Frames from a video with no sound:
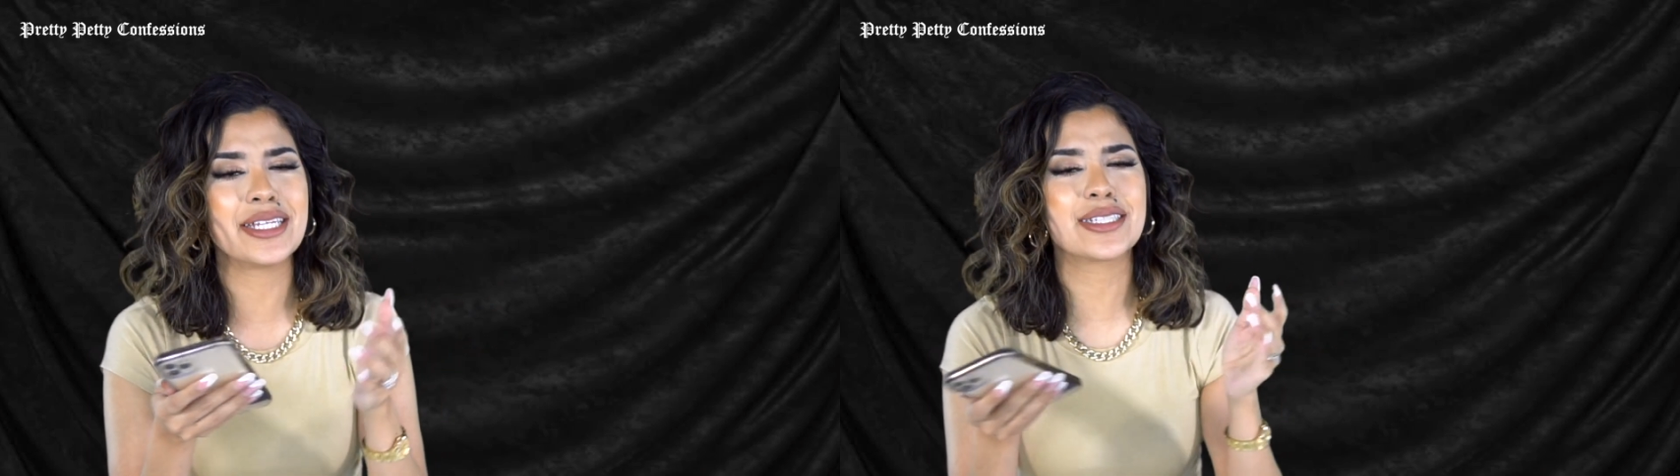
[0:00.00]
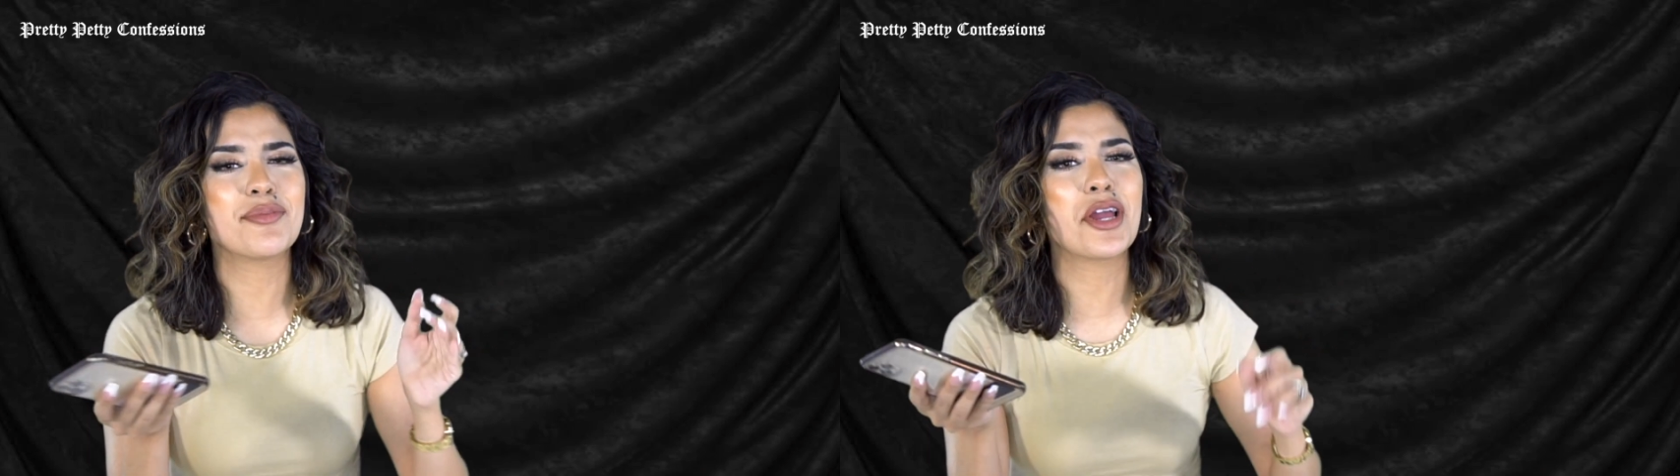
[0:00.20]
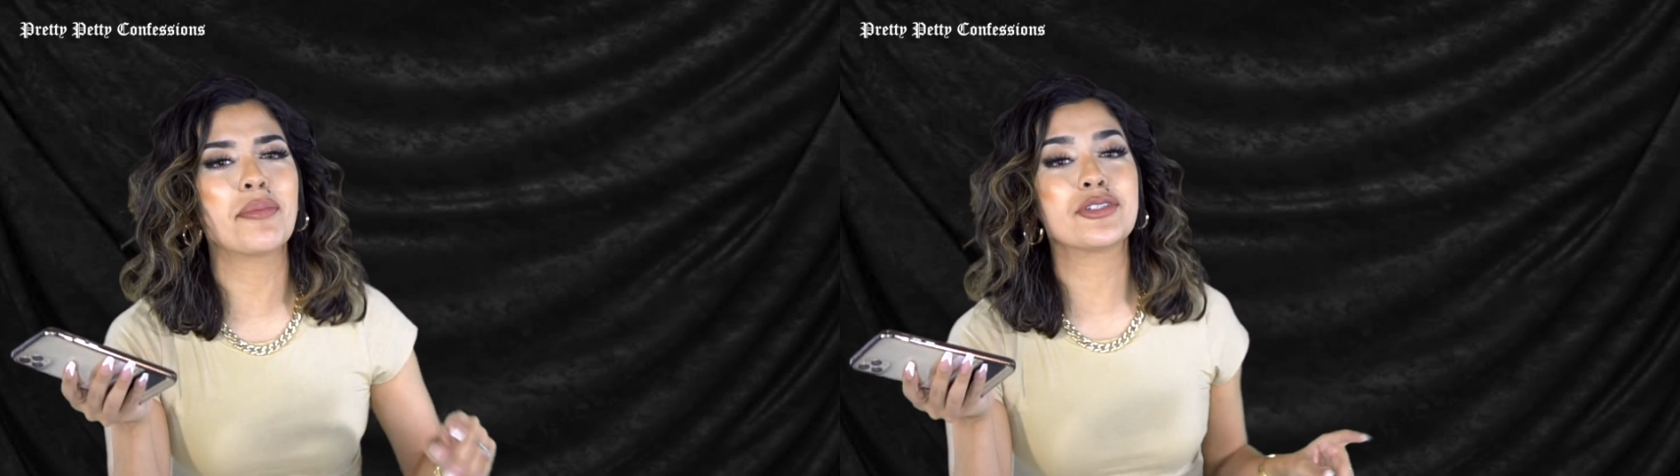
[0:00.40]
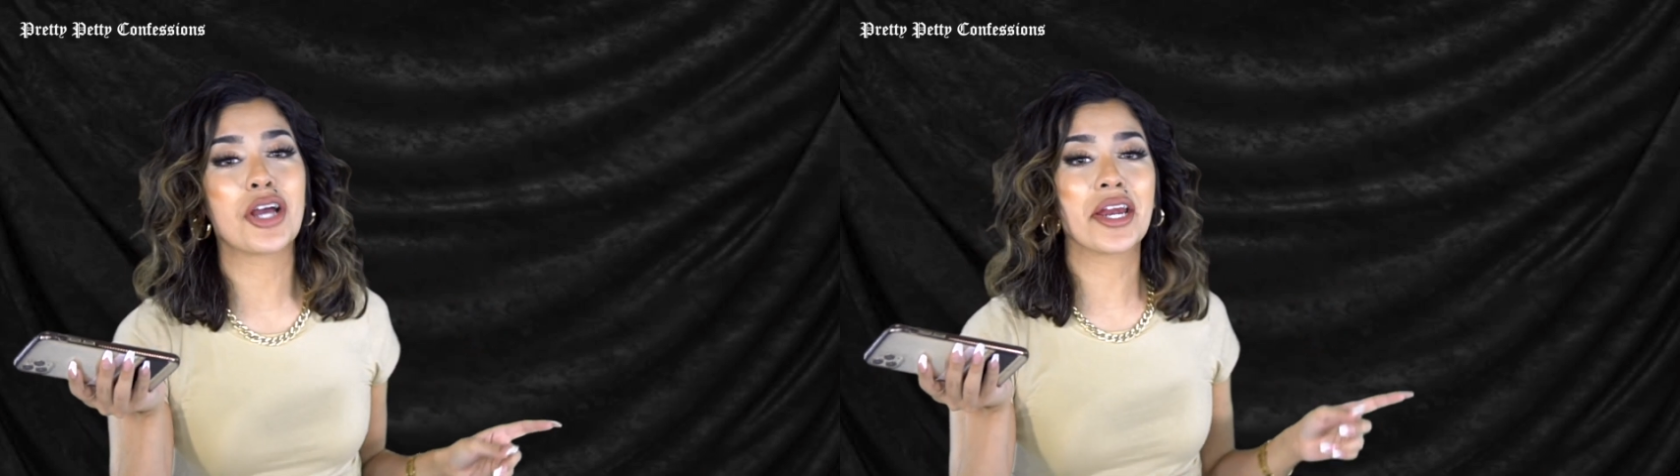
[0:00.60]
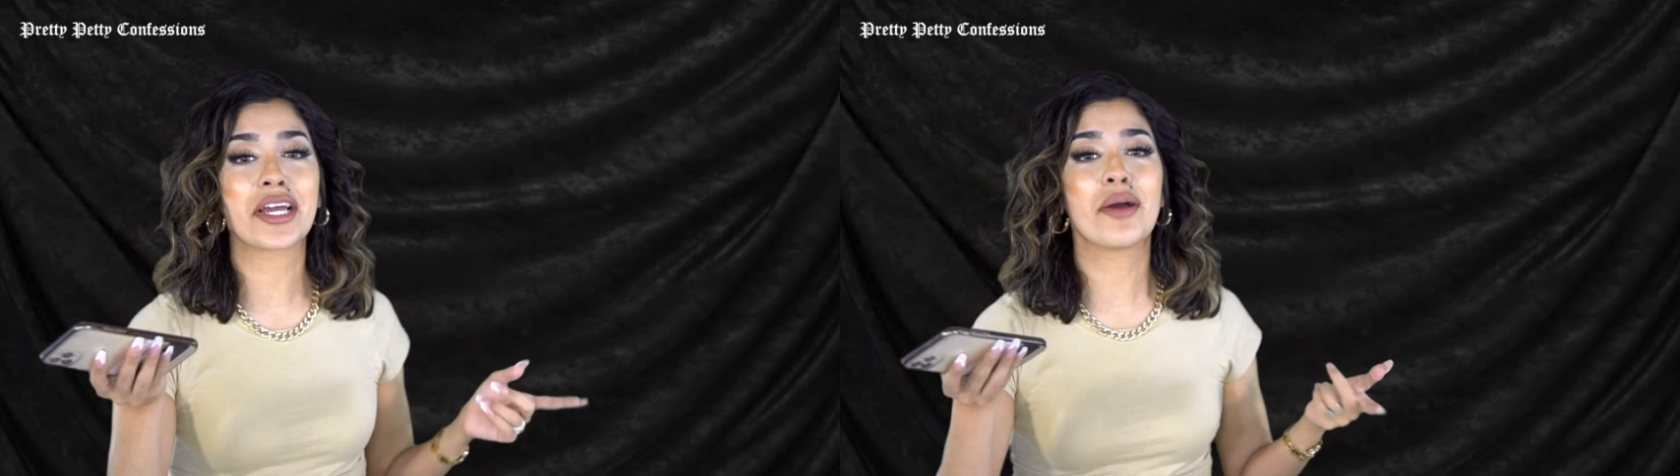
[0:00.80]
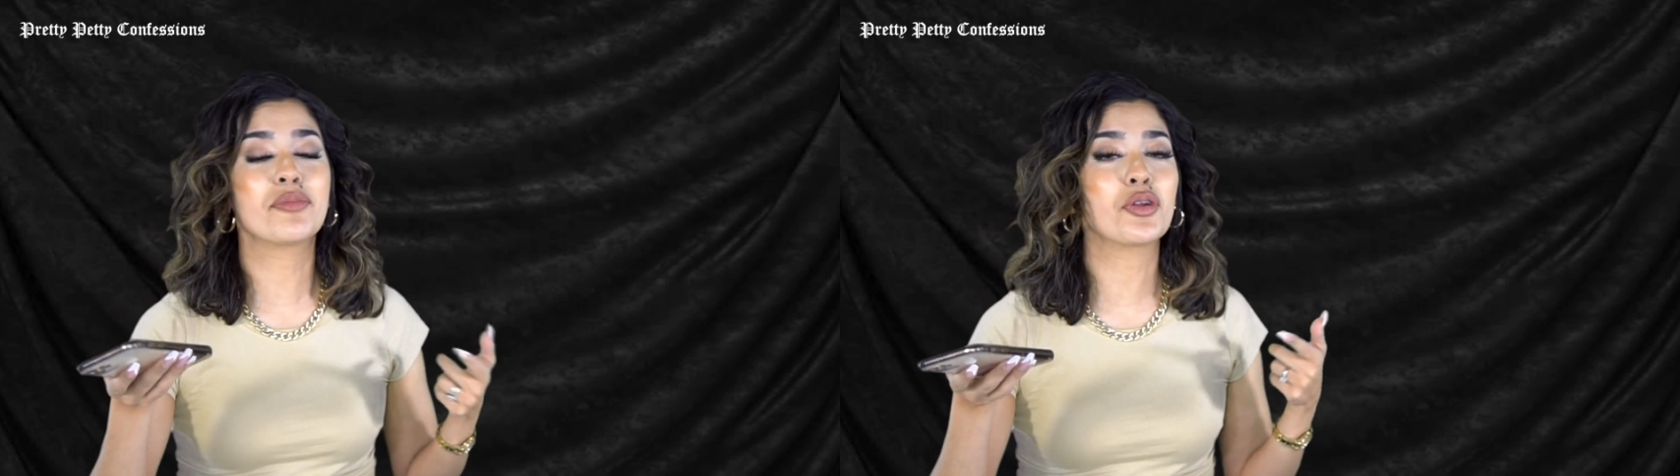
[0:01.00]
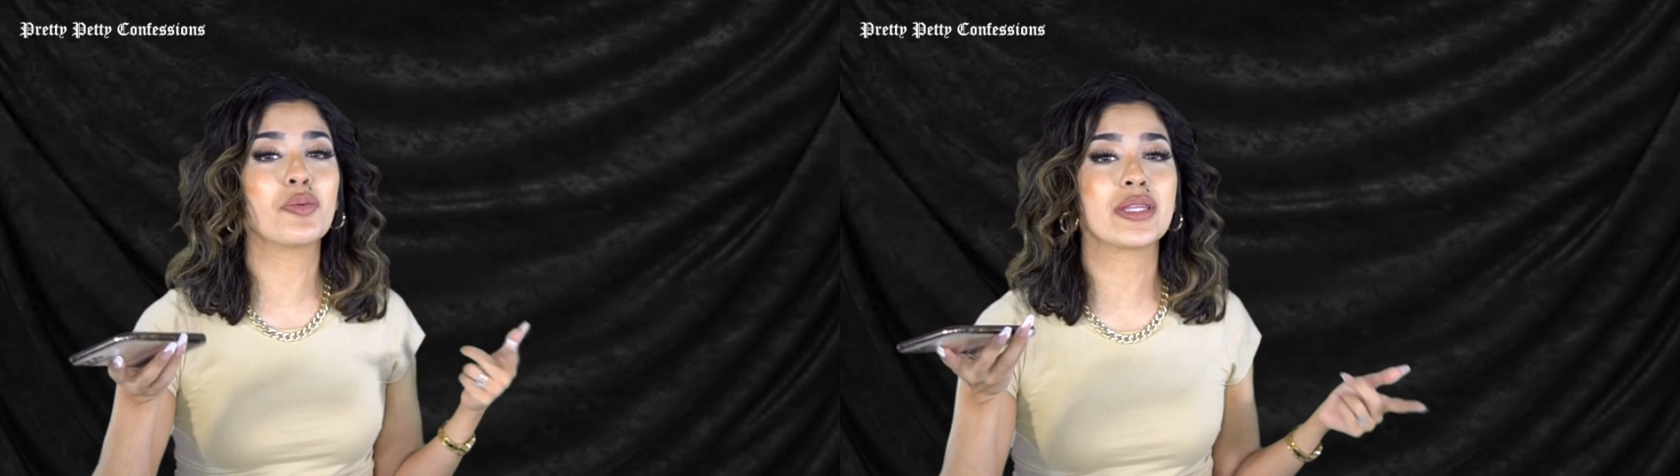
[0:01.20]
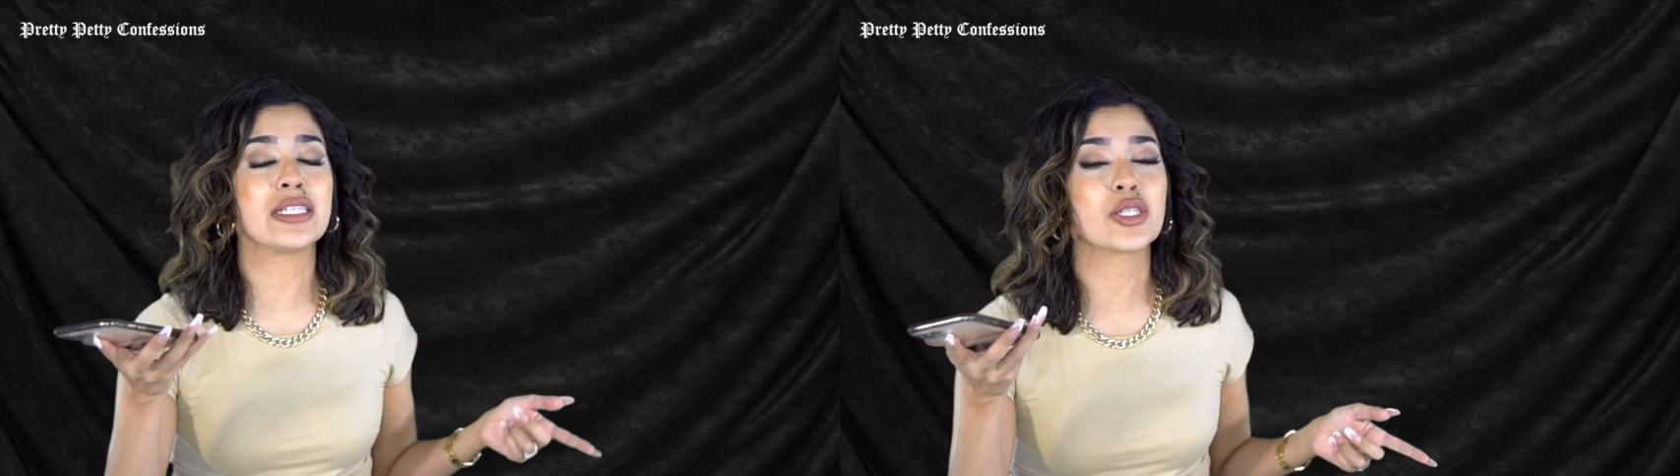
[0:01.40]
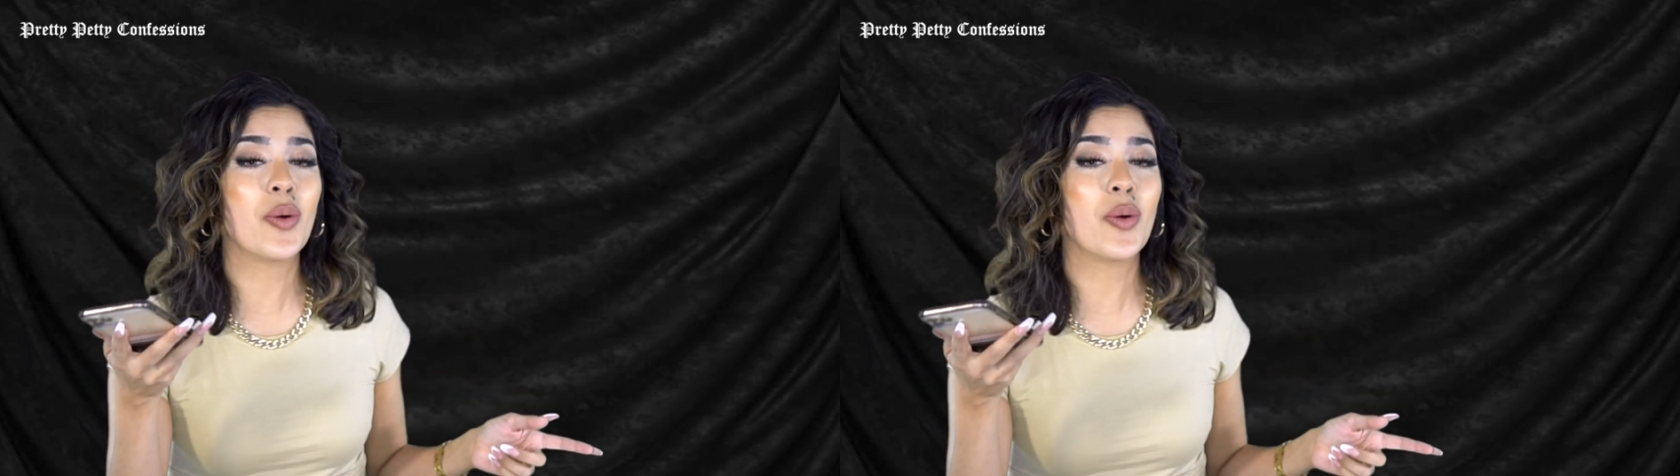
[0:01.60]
Some of y'all be trying to come through with these